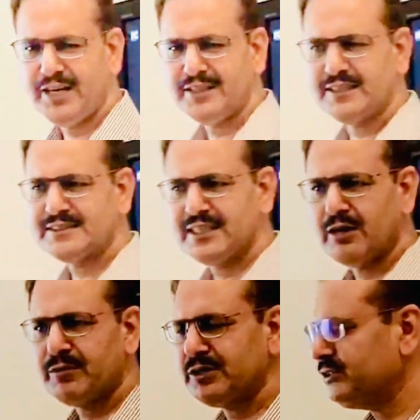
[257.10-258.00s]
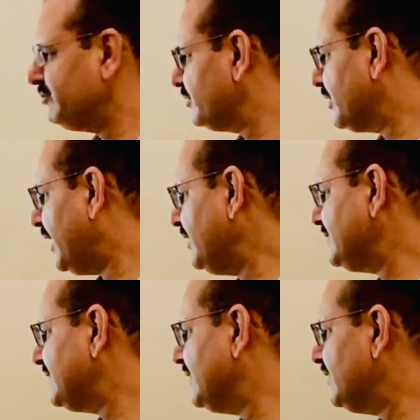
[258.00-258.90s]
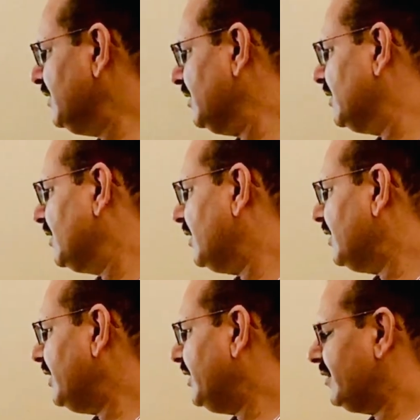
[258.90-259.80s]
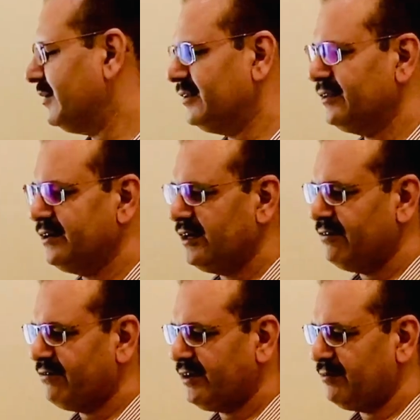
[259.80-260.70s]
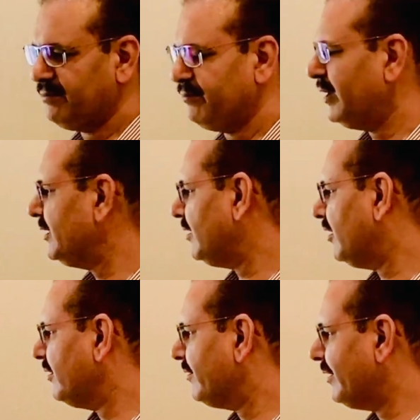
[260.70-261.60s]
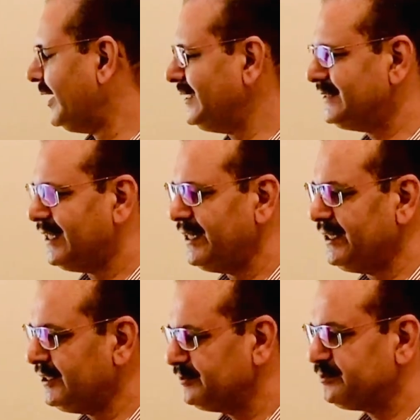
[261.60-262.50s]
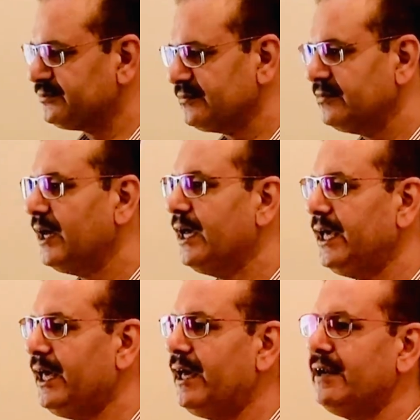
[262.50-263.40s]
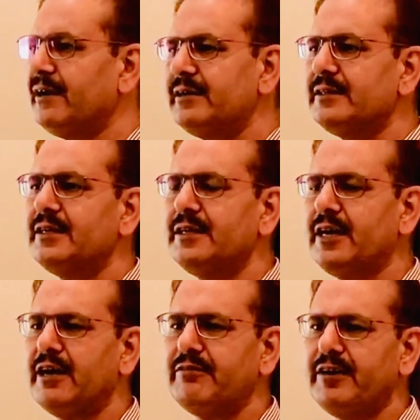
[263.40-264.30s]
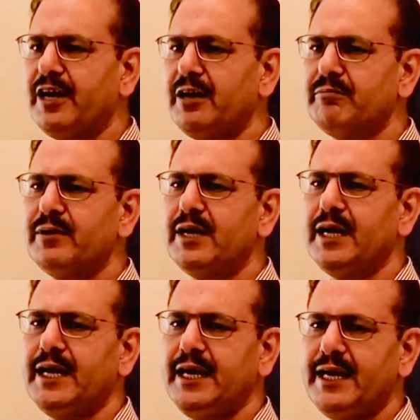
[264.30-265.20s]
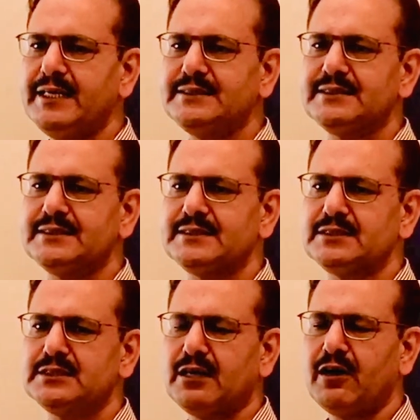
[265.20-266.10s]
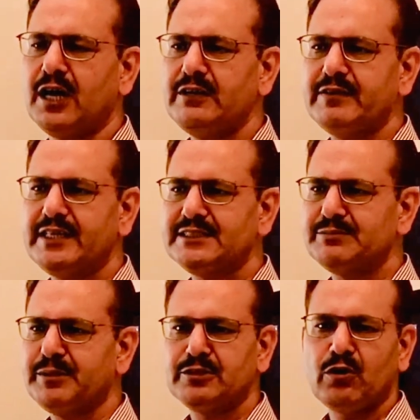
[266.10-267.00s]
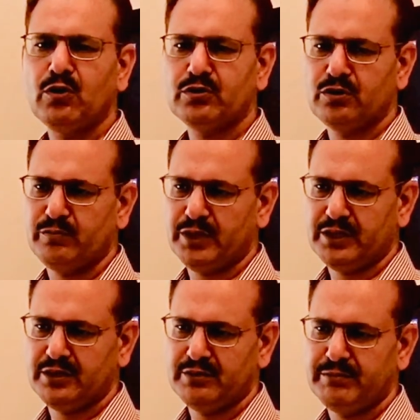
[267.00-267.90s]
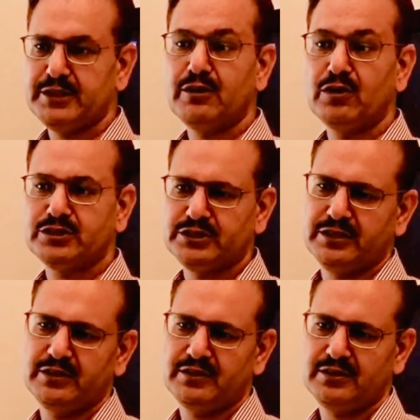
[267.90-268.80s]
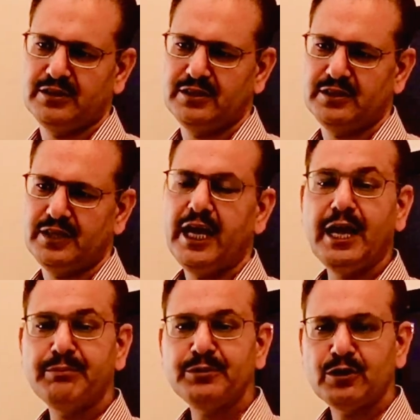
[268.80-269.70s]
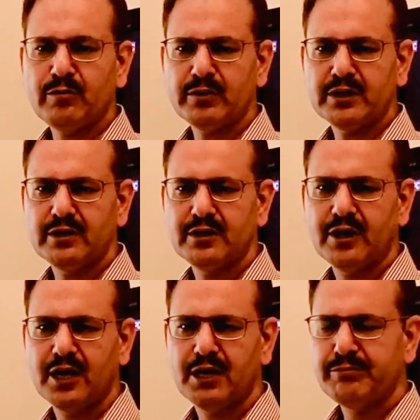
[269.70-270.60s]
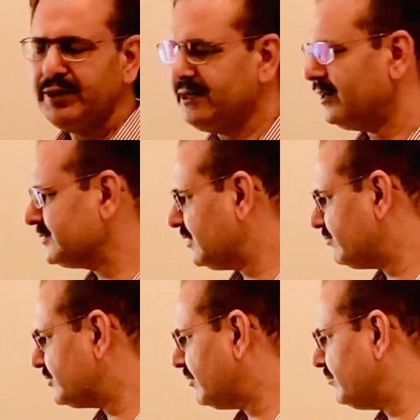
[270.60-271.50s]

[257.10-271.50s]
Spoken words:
the stomach, you can see air under the diaphragm. But on right side, air under the diaphragm is always pathological, abnormal, because of some